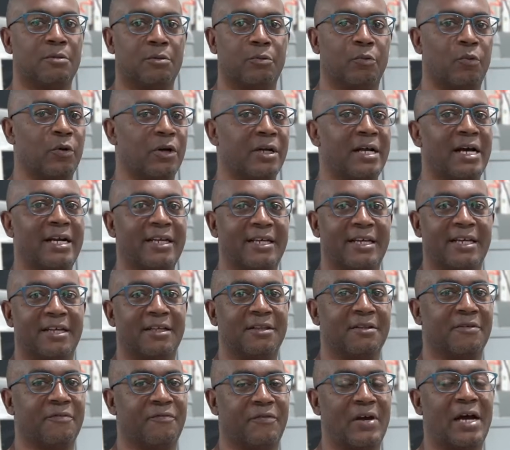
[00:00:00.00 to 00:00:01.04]
we're not
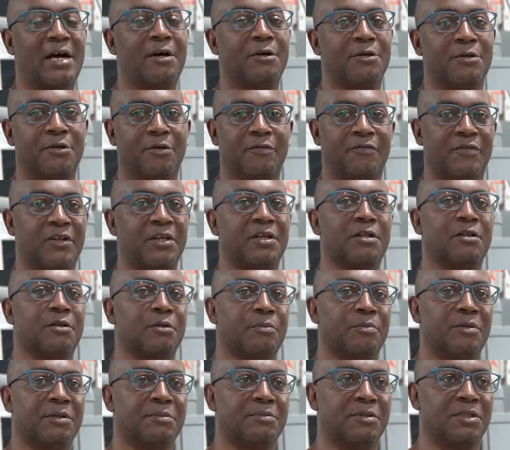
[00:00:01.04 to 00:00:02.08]
getting the value of the
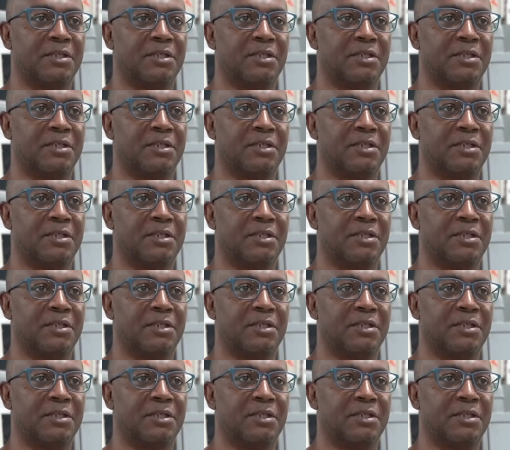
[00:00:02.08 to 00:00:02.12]
aluminum